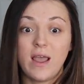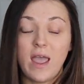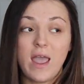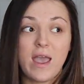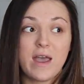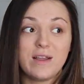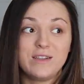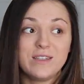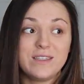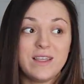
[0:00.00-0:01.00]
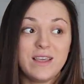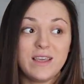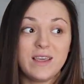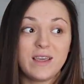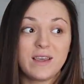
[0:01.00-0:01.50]
And just
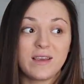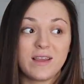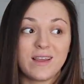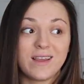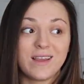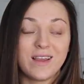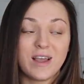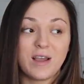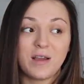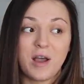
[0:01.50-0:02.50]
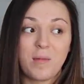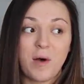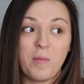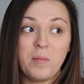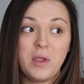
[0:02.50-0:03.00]
thinking
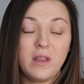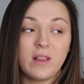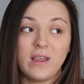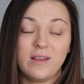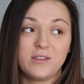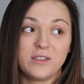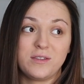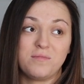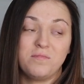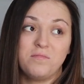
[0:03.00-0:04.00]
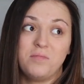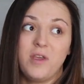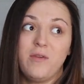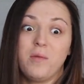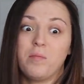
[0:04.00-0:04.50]
about me, like just
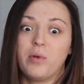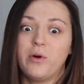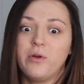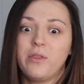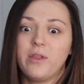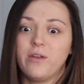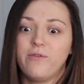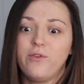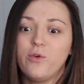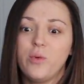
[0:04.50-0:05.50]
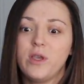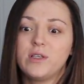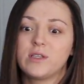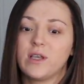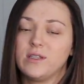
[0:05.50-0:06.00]
giving birth in a few
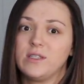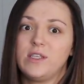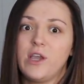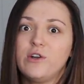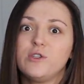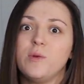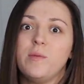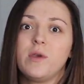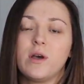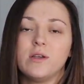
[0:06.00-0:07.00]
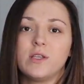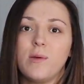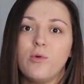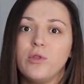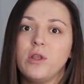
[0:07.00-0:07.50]
weeks scares me because
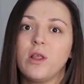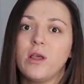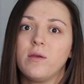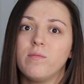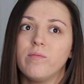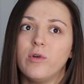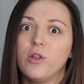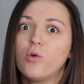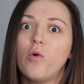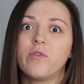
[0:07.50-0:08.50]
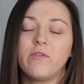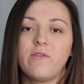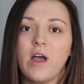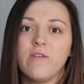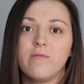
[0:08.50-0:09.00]
I'm only like a little over
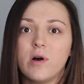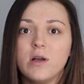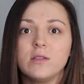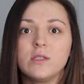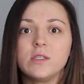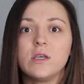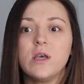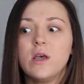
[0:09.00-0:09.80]
five months.